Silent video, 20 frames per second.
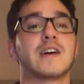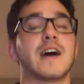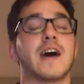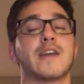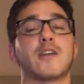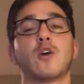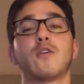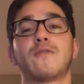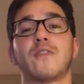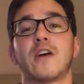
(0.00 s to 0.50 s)

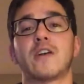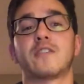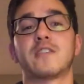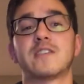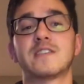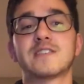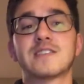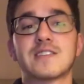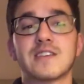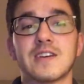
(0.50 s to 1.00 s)
I know
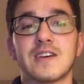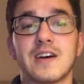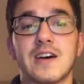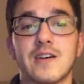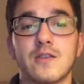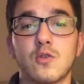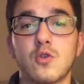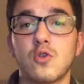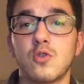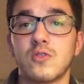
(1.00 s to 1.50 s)
veterans
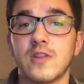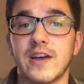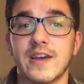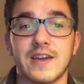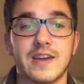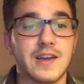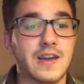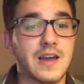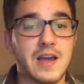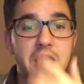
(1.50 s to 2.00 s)
who
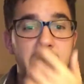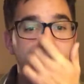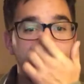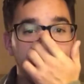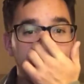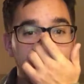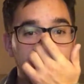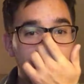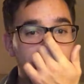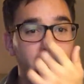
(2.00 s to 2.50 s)

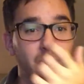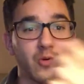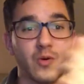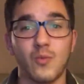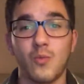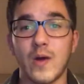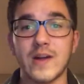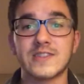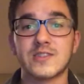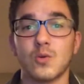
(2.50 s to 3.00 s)

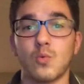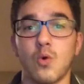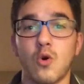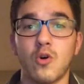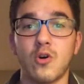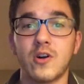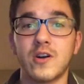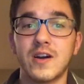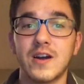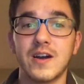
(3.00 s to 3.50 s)
went to
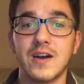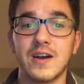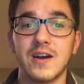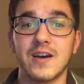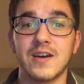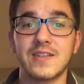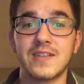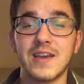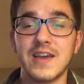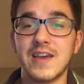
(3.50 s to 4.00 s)
war
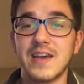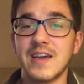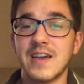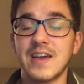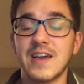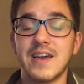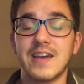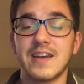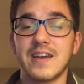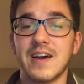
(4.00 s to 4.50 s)

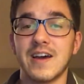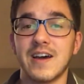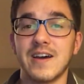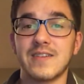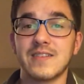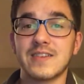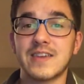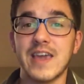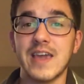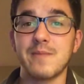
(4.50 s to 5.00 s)

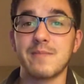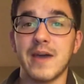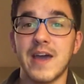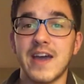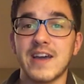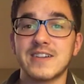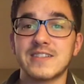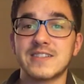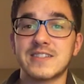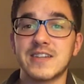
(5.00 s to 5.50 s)
and came
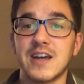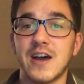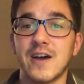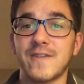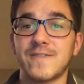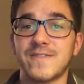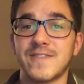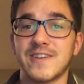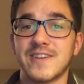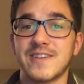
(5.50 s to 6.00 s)
back and
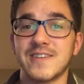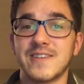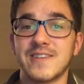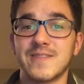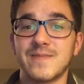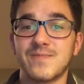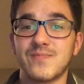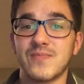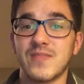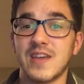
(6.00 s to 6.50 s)
stuff,
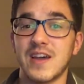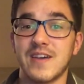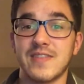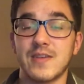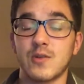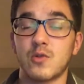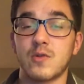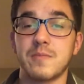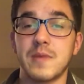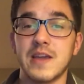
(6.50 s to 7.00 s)
and
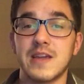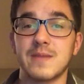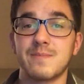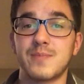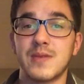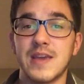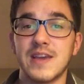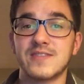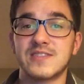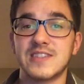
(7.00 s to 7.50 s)
they were making
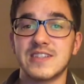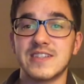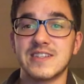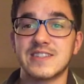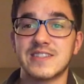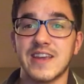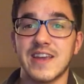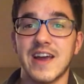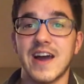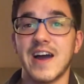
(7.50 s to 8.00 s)
PFCs
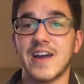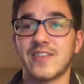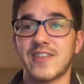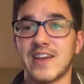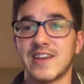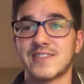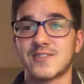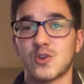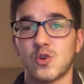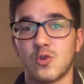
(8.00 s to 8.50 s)
say, "I
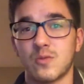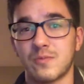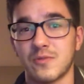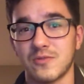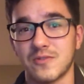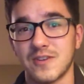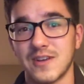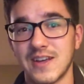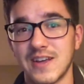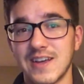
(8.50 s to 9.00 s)
Lance
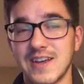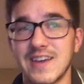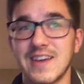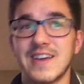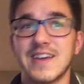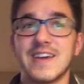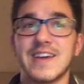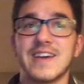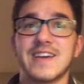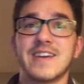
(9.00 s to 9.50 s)
Corporal."
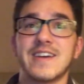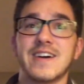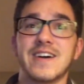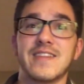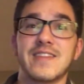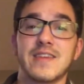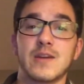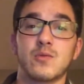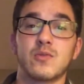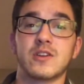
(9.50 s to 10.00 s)
And
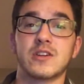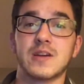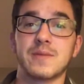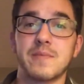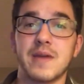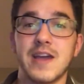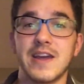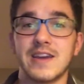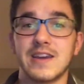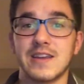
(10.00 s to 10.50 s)
they were
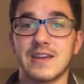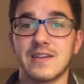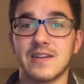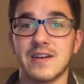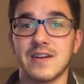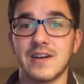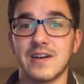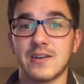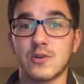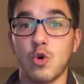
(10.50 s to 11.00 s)
commanding
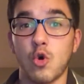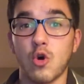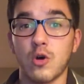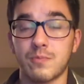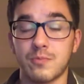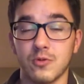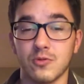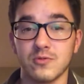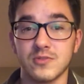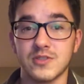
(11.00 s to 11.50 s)

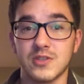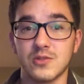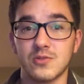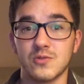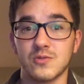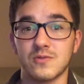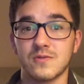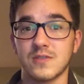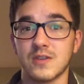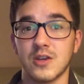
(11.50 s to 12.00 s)
corporals
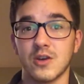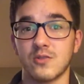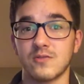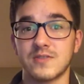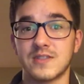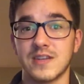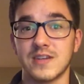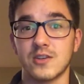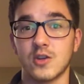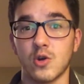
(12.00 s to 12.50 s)
who, you know,
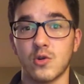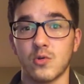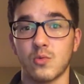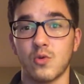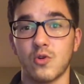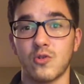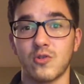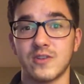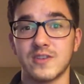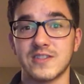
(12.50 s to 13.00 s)
didn't go to
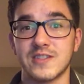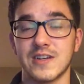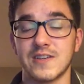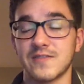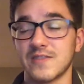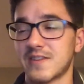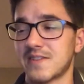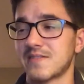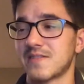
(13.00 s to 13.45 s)
war and stuff.